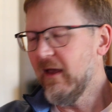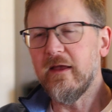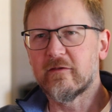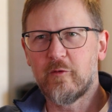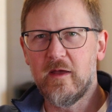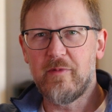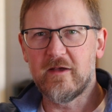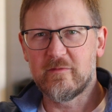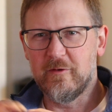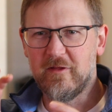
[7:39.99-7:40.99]
it's quite
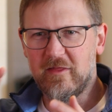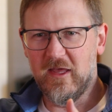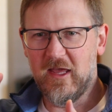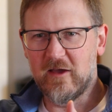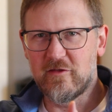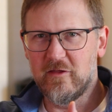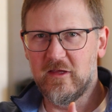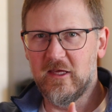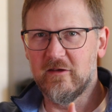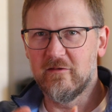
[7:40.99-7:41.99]
possible that they
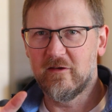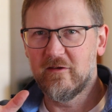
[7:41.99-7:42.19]
actually